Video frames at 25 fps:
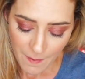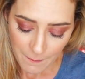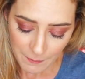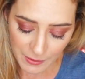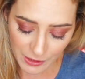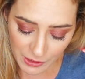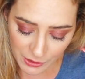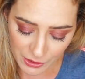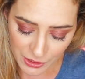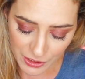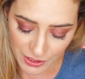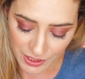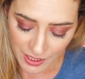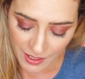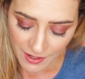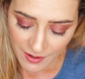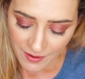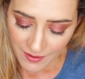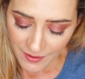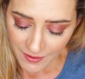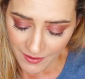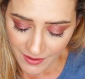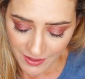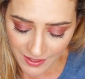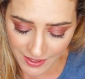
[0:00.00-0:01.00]
because
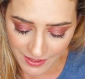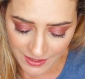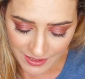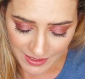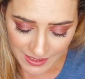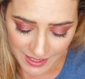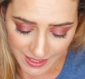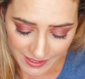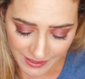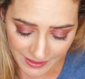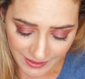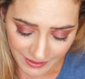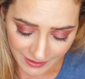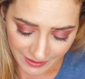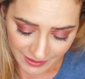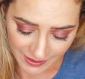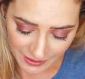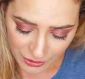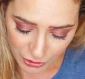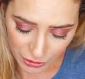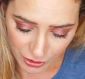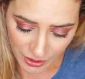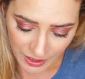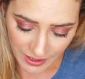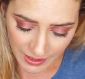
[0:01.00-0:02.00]
it's like
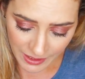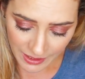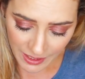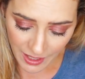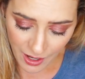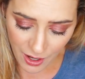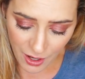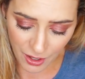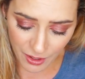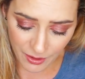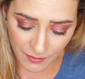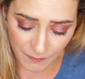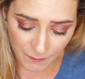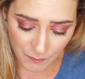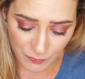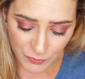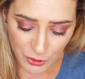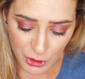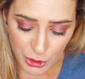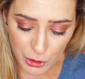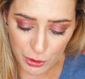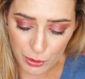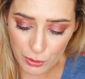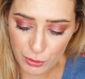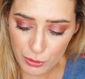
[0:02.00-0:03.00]
literally a
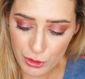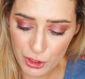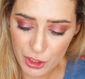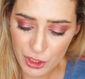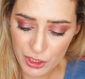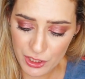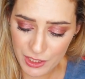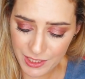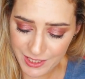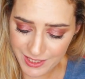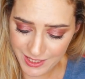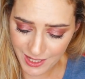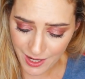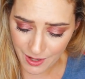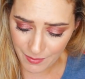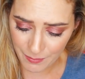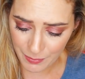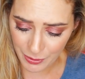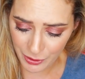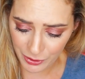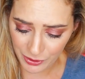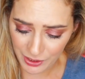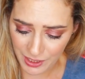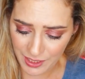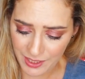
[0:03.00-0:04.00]
huge
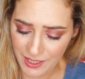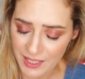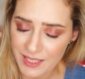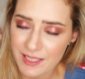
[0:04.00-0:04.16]
tub thing.